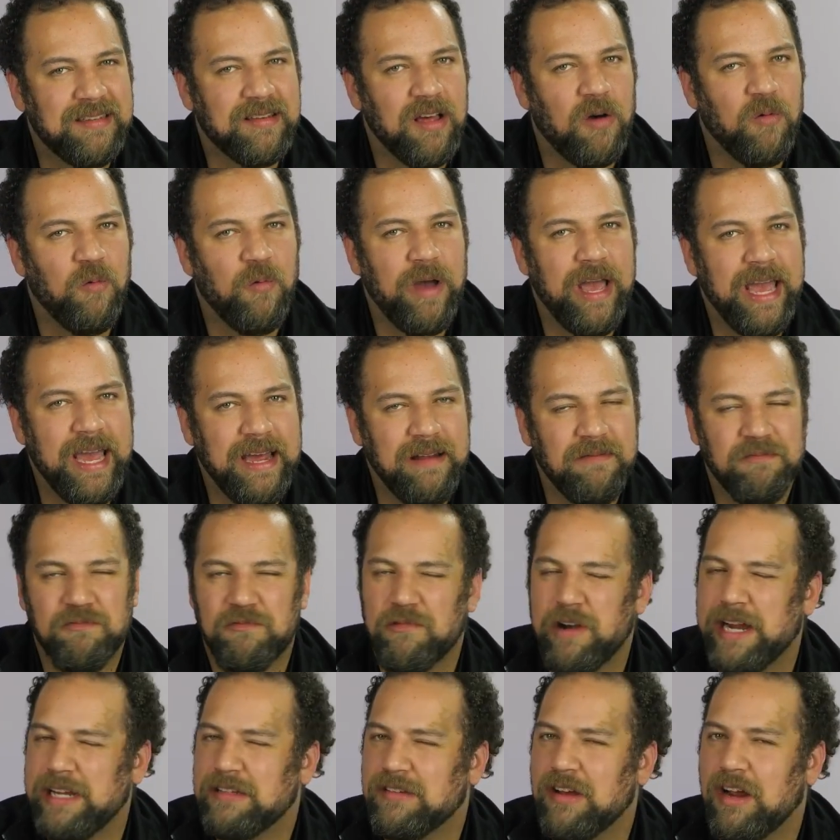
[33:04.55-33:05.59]
I'll wait.
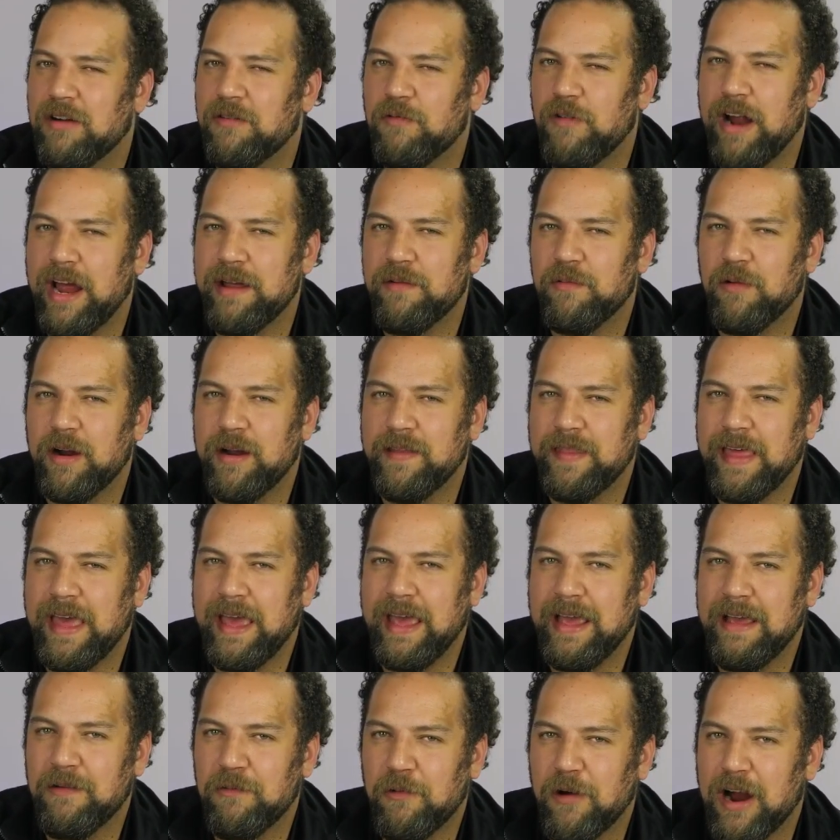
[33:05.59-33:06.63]
Rates aren't right
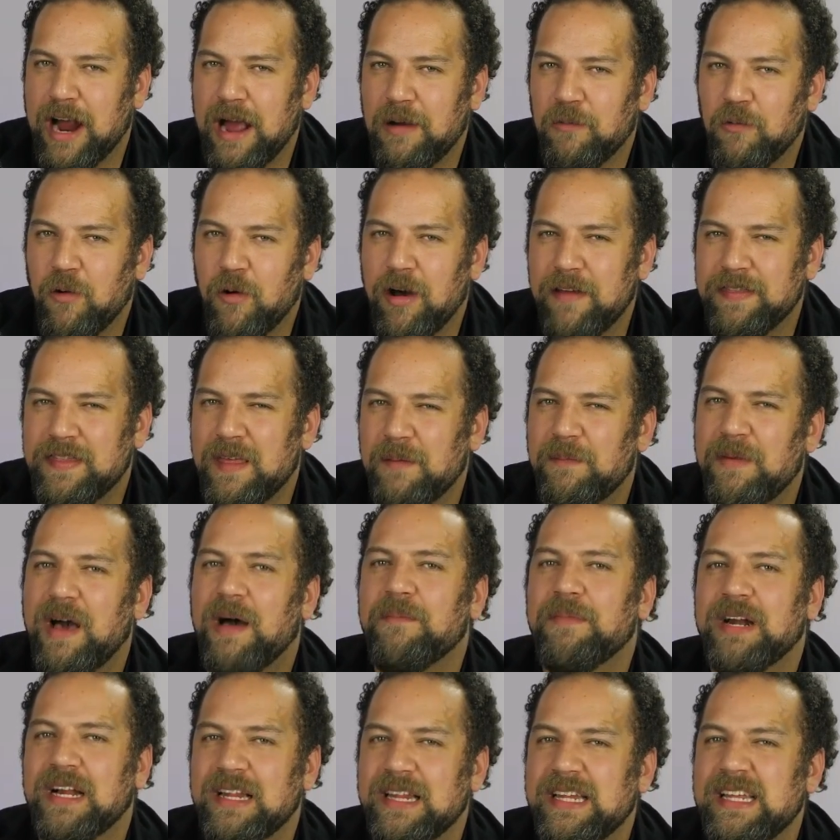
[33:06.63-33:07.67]
where I want them.
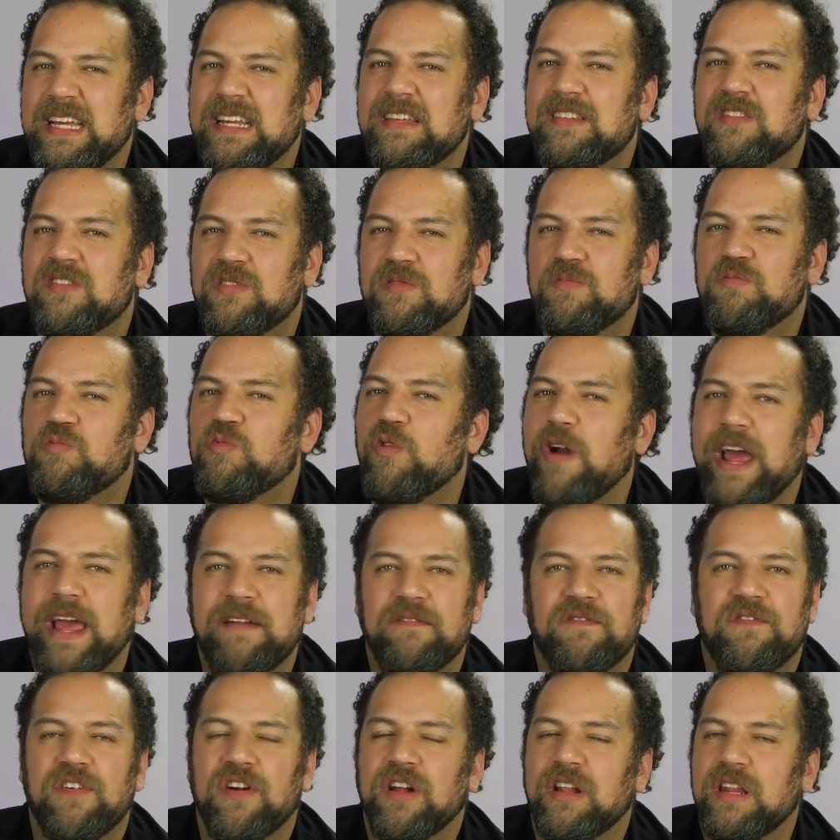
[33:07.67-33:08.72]
I'm going to lease
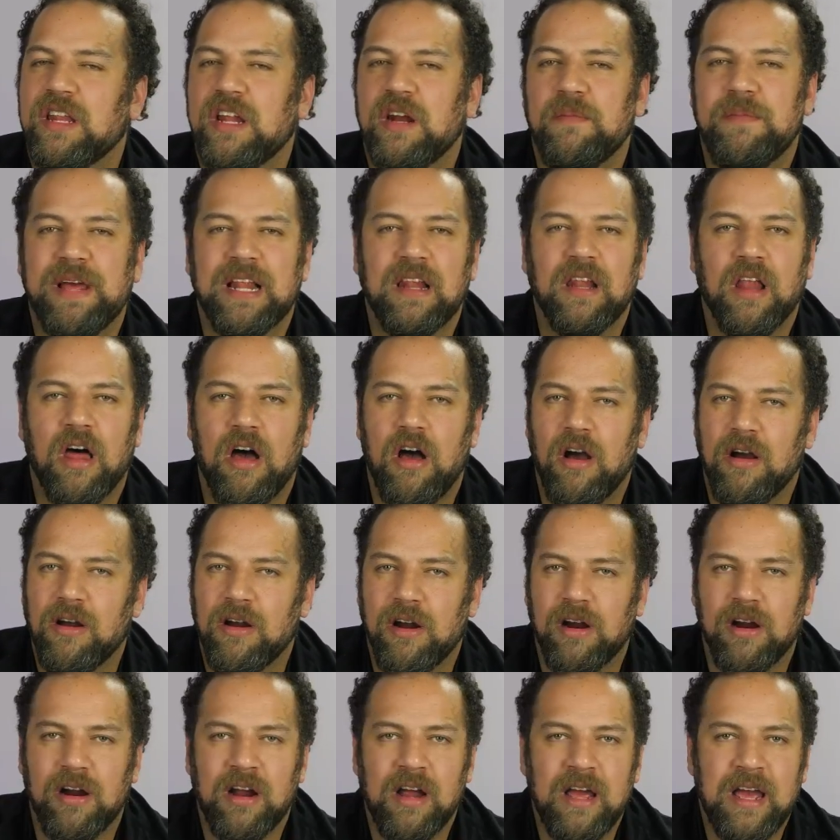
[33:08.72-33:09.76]
rent for a little bit
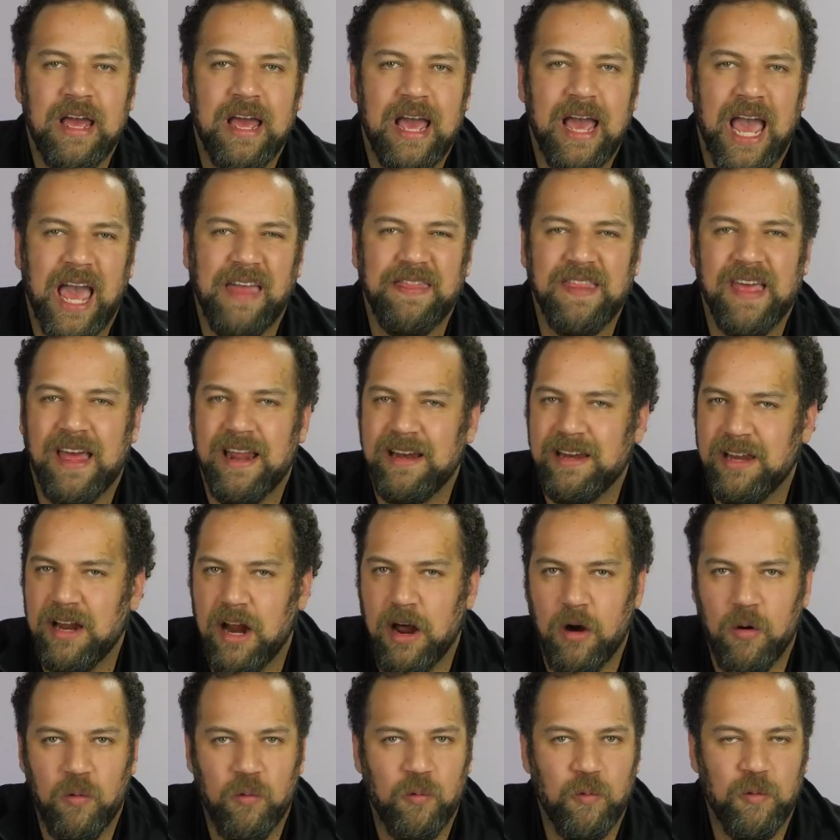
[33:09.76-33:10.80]
longer. And then,
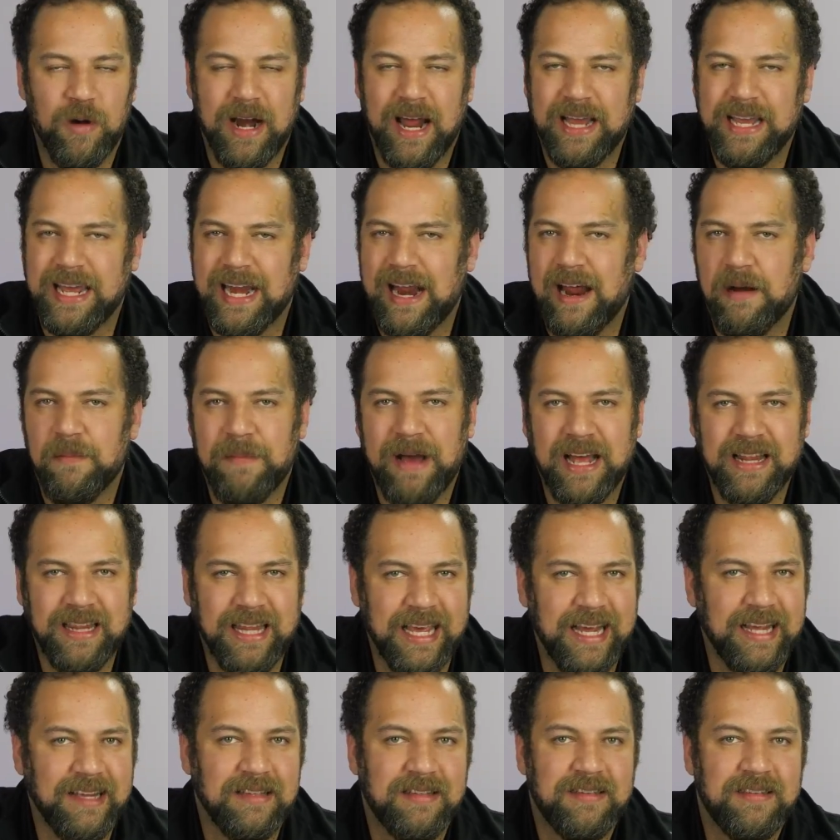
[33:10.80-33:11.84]
when I get out of my
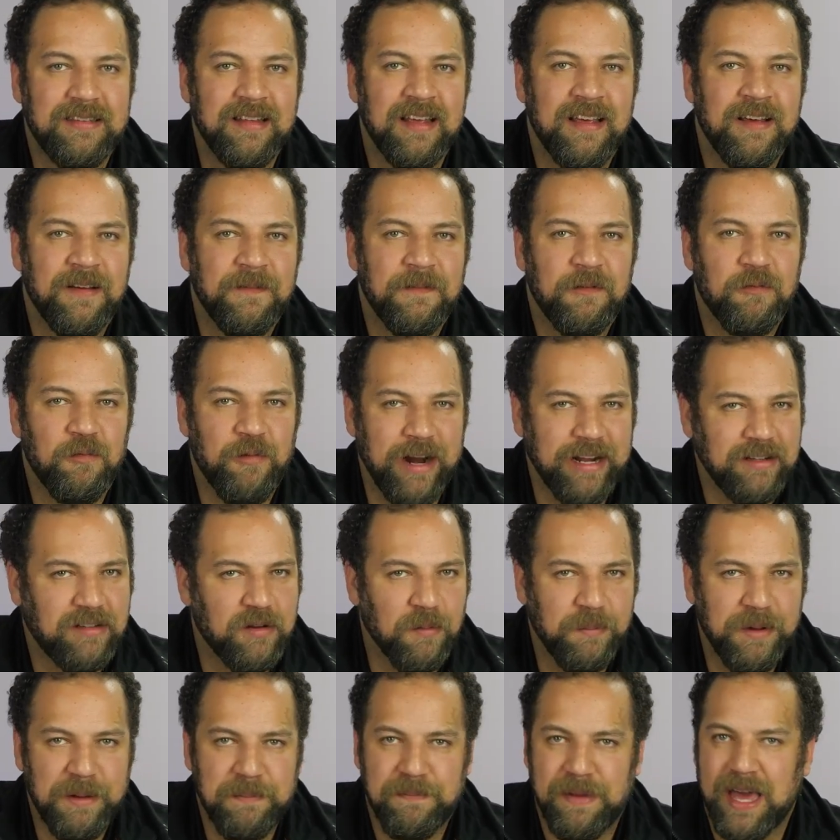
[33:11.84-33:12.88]
lease, rates will
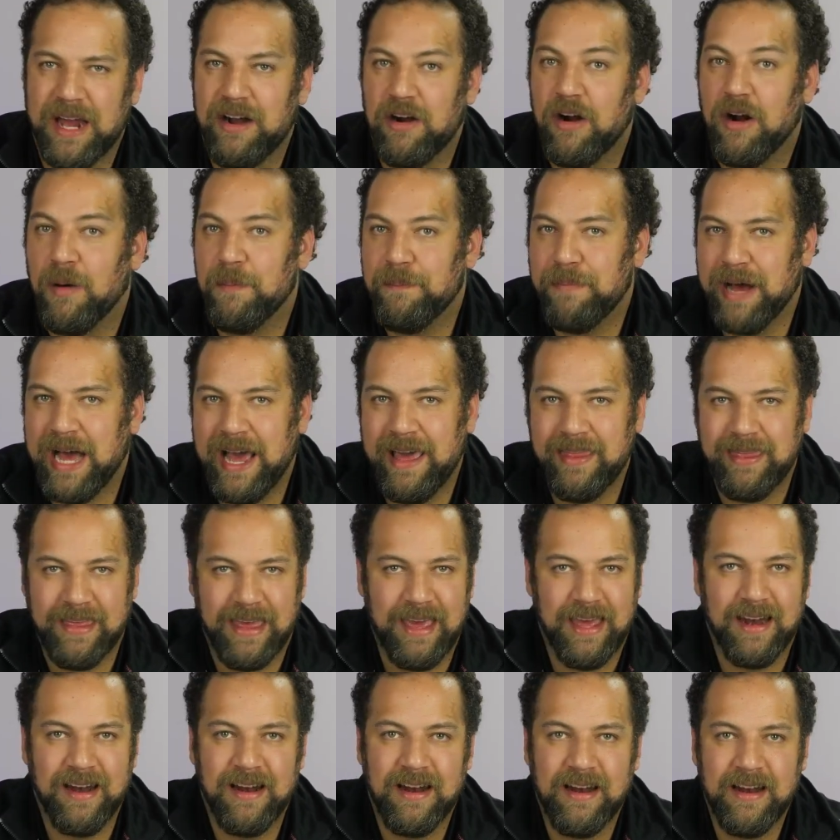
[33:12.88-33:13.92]
be better. I'll buy
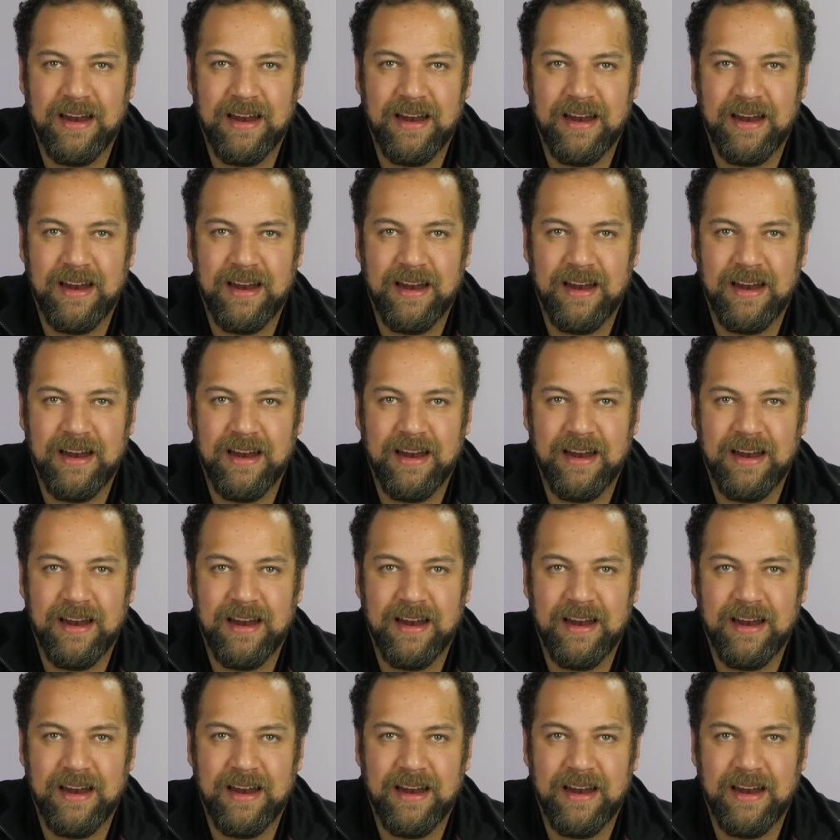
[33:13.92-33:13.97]
then.